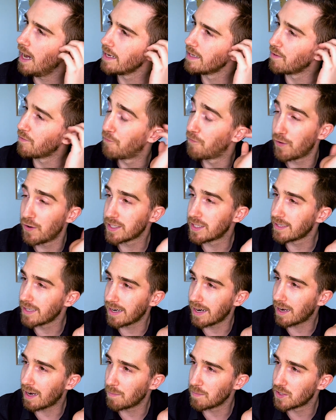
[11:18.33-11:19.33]
the first
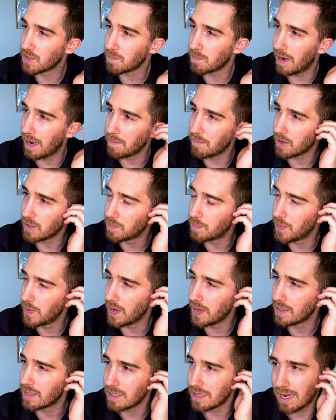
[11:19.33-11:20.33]
thing that comes to mind must be
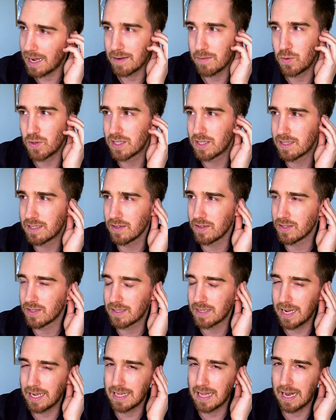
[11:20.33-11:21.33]
it, and I would still
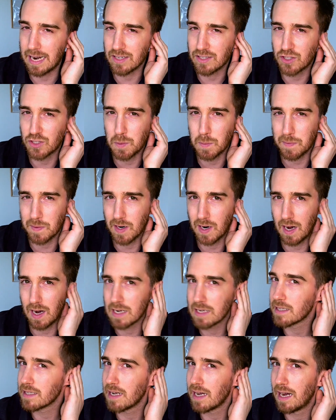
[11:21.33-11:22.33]
say that is
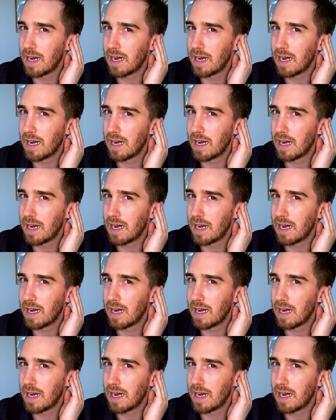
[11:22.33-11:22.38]
Superhot.